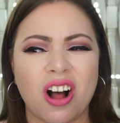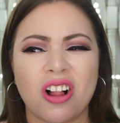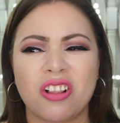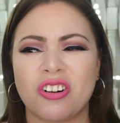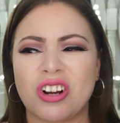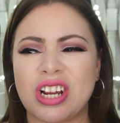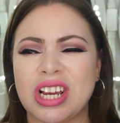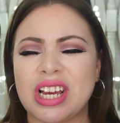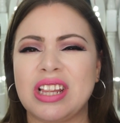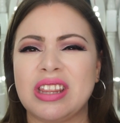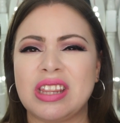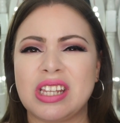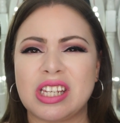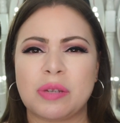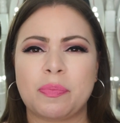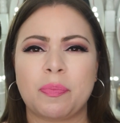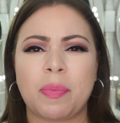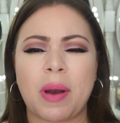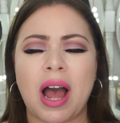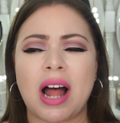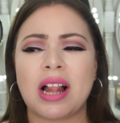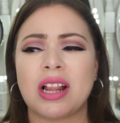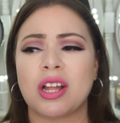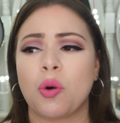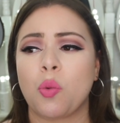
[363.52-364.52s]
color in this
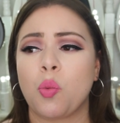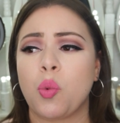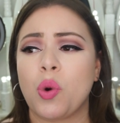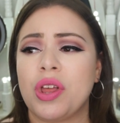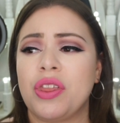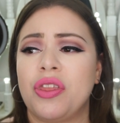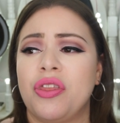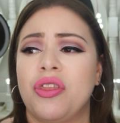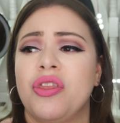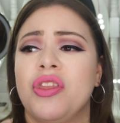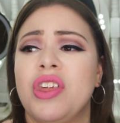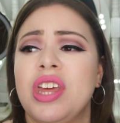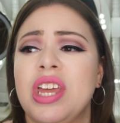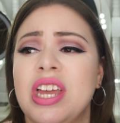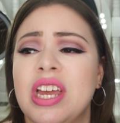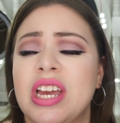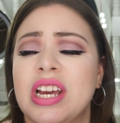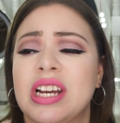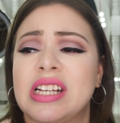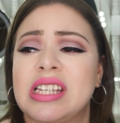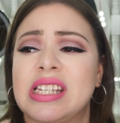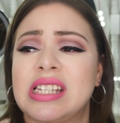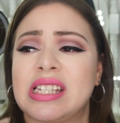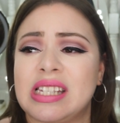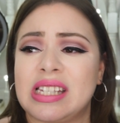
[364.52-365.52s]
palette, with
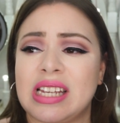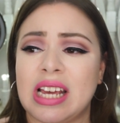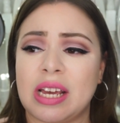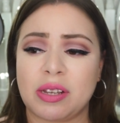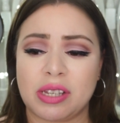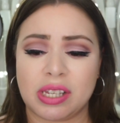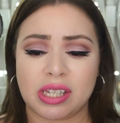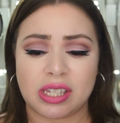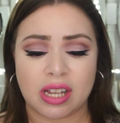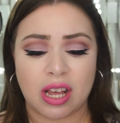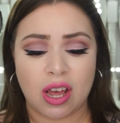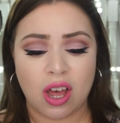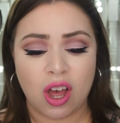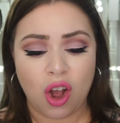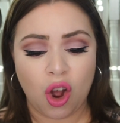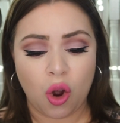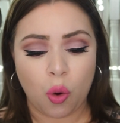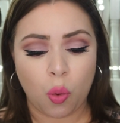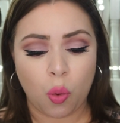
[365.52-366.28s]
the exception